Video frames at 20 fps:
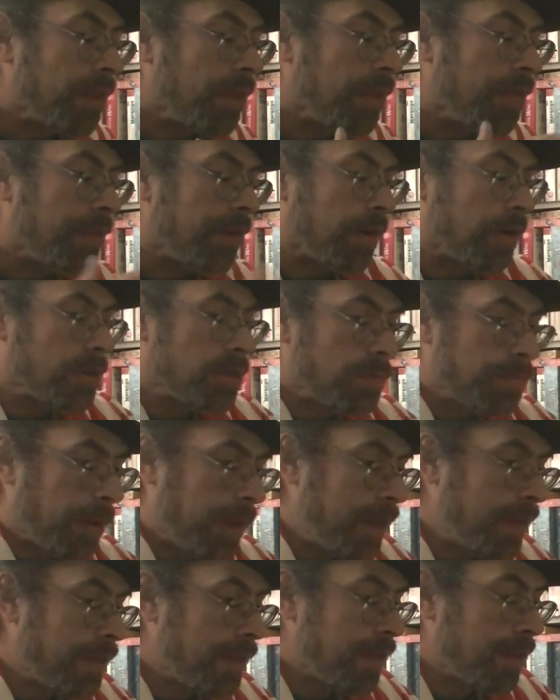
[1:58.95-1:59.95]
there are
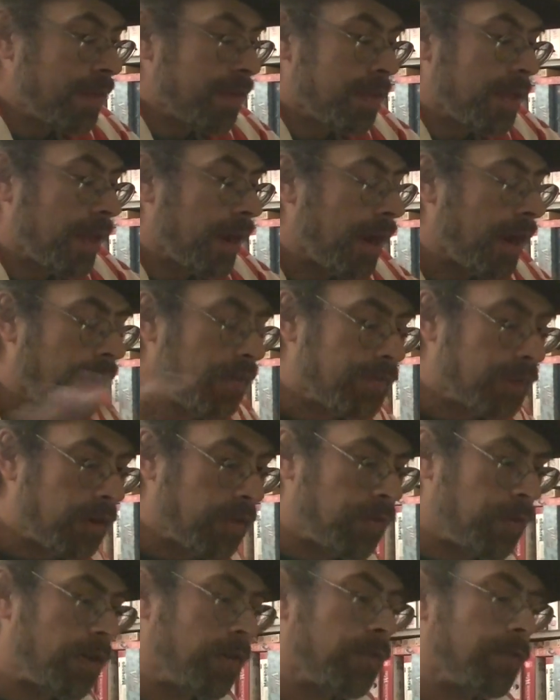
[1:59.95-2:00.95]
spaces that have
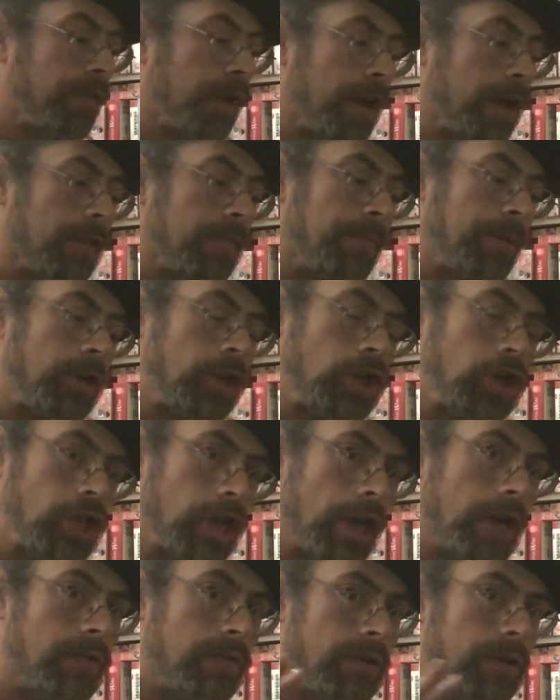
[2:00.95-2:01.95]
different effects, but
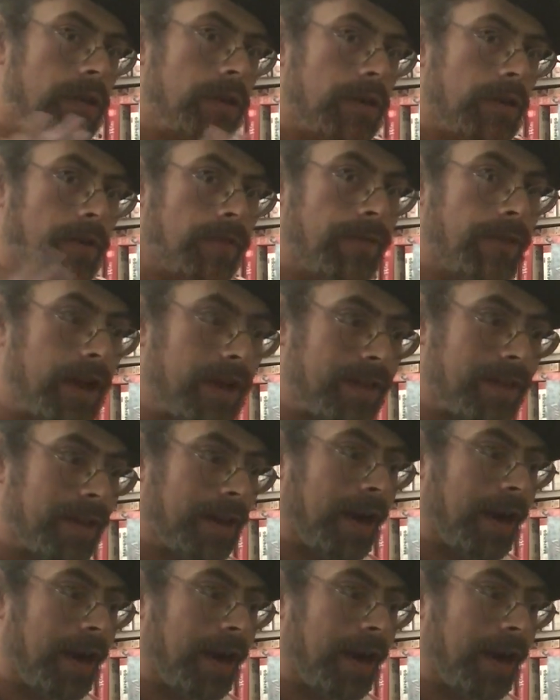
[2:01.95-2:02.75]
generally they're effects that